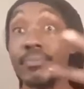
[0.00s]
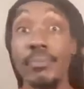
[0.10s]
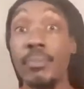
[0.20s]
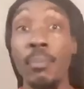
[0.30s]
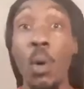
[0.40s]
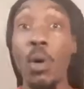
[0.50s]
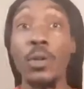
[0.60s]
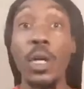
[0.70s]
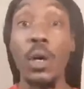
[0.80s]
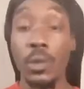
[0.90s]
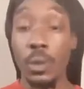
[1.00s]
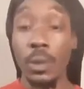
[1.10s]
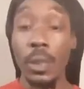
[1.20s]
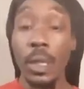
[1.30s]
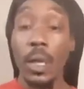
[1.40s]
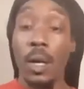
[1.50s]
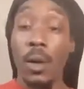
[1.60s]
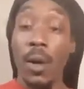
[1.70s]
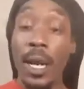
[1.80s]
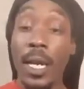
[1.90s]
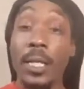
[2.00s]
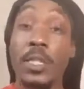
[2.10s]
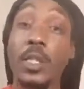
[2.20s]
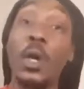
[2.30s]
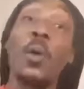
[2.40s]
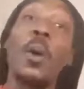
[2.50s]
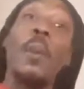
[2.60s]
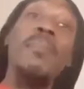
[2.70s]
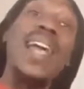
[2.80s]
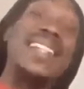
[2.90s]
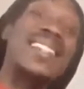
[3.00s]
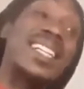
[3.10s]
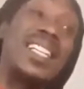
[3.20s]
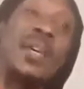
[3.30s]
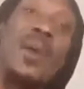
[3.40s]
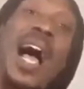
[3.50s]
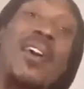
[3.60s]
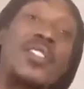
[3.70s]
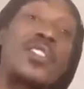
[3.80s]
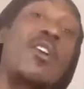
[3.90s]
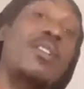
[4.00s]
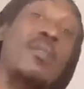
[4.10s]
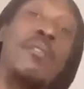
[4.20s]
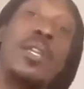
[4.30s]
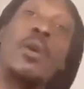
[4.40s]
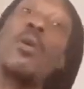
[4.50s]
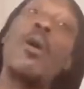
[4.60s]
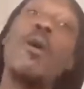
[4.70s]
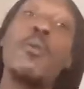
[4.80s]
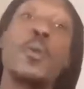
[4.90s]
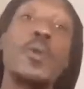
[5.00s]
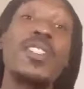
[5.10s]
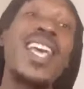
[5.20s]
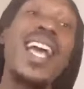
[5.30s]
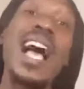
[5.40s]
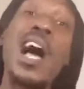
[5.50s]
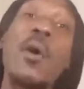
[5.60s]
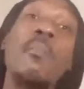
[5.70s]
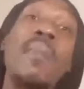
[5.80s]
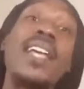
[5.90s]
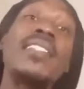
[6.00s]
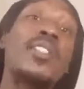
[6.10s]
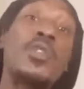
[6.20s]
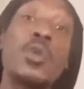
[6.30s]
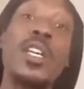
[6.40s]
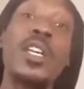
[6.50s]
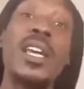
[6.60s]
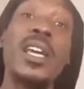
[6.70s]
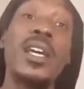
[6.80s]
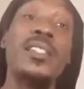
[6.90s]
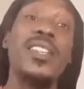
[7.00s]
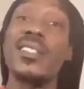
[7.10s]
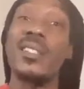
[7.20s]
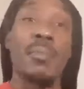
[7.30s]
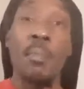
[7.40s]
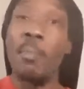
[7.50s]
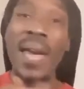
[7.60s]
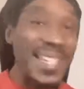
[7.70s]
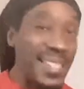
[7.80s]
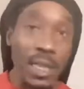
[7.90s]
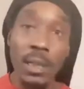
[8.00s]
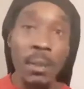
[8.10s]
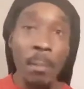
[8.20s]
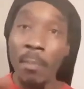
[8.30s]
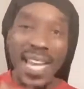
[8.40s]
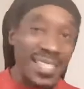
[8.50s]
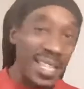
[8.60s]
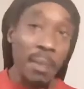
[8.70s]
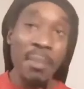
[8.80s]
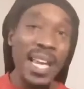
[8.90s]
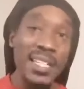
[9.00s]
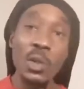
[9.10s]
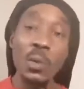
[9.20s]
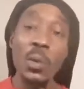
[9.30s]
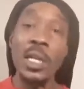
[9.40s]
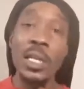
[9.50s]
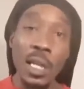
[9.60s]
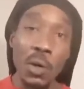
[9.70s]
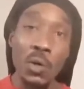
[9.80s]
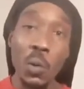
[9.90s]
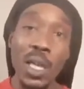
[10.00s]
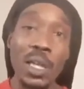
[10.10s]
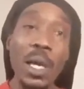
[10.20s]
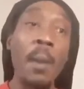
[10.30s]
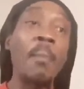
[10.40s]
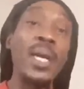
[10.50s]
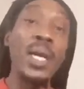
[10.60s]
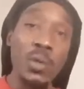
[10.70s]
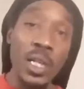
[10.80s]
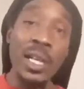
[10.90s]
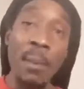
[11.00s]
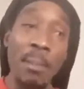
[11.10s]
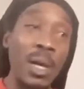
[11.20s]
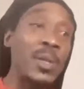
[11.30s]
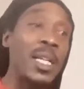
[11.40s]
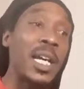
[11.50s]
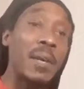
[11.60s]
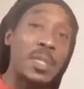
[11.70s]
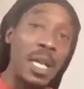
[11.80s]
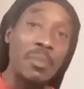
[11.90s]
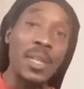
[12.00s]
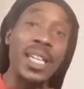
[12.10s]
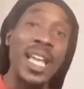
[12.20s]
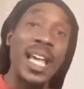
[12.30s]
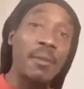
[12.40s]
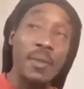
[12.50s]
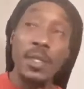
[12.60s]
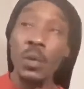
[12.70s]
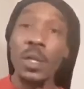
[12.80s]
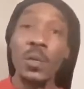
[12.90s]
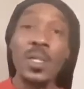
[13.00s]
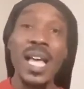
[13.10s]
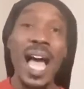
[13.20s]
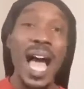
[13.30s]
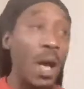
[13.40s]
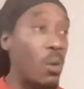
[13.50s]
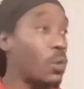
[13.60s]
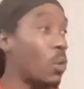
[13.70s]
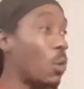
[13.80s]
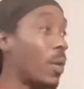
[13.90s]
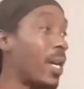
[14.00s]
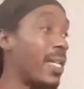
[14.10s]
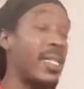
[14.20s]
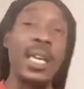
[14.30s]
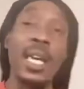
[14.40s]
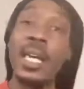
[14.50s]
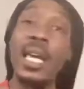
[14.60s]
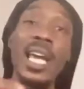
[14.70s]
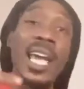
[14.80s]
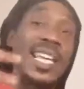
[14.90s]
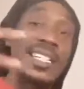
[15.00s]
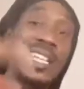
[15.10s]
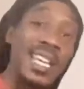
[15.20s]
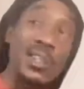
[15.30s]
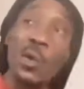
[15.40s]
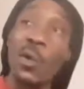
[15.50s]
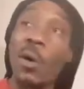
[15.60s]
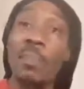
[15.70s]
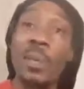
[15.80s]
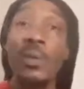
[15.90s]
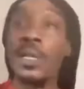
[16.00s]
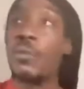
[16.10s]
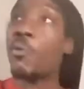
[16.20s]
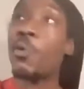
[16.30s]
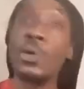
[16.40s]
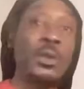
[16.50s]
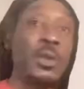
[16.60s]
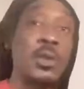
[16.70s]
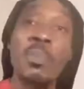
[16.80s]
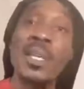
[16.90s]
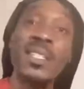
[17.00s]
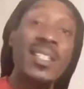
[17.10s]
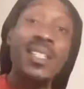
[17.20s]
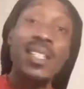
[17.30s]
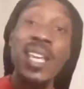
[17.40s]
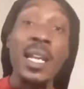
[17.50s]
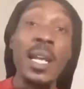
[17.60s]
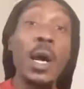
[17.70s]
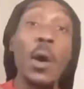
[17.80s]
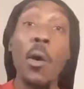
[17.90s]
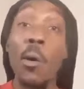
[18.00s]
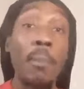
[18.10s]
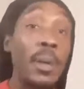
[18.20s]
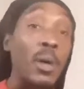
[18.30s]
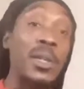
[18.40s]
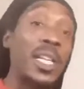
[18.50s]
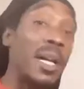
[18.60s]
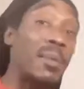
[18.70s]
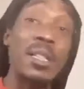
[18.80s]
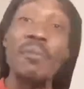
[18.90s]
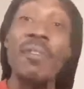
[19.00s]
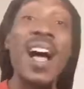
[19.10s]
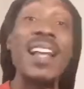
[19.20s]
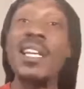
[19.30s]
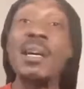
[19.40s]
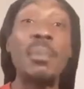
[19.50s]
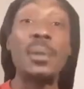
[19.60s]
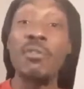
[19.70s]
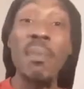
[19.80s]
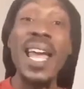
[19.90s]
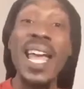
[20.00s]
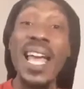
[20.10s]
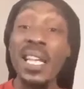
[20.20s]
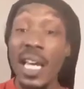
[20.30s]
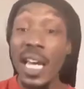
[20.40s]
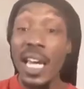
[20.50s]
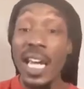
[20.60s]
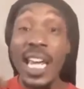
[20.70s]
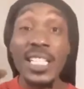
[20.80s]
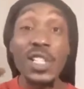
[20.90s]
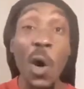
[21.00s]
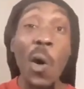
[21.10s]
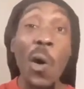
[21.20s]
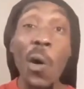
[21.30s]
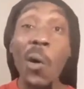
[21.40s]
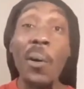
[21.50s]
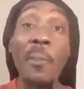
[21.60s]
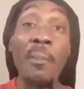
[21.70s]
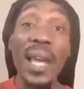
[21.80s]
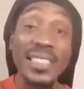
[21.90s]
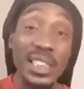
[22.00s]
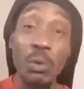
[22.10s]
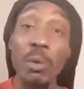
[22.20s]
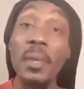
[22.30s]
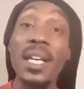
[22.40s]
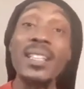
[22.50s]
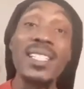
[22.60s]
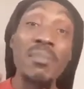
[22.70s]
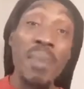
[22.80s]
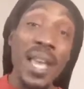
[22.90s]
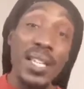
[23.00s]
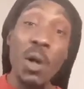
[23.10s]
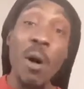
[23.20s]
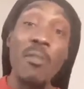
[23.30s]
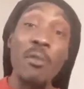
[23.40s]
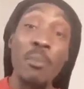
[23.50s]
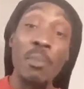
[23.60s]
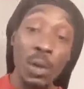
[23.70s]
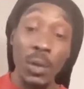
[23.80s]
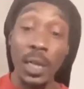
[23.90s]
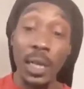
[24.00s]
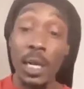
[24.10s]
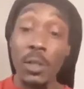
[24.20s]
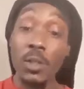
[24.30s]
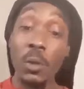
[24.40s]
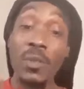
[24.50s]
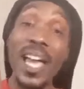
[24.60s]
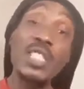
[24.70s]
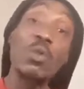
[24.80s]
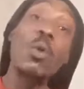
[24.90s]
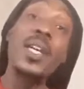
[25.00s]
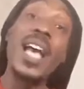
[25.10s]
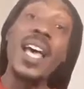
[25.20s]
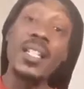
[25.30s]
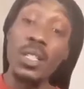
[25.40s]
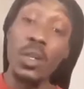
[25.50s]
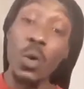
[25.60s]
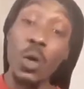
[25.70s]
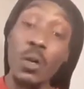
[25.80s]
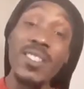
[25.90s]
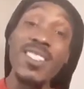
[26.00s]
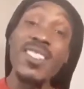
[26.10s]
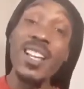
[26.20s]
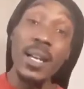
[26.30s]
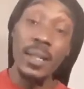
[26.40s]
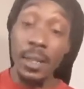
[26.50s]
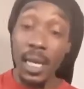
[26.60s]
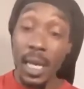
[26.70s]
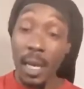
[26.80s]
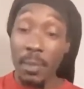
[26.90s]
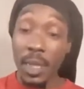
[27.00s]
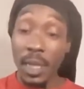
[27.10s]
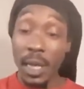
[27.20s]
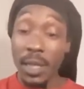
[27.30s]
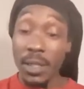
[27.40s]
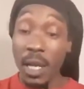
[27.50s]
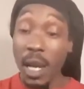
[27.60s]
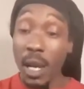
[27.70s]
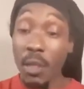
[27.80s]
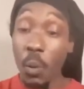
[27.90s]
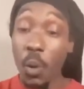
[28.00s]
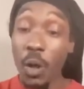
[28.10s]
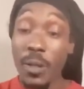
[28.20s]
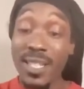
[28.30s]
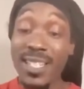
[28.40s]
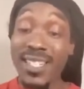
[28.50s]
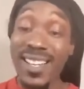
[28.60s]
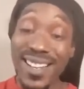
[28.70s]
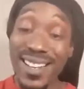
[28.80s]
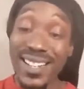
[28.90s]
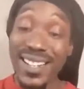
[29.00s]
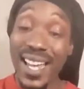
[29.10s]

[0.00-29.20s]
Moorish culture. All right, so basically how I started the video off, we were saying how Masonry, just basic Masonry, deals with building up something, an edifice, whether it's a house or it's a tent or a building for you to do business in, or building up the divine temple of man. It's all Masonry because it's based off of building. So that's where we got into the word son, because the word son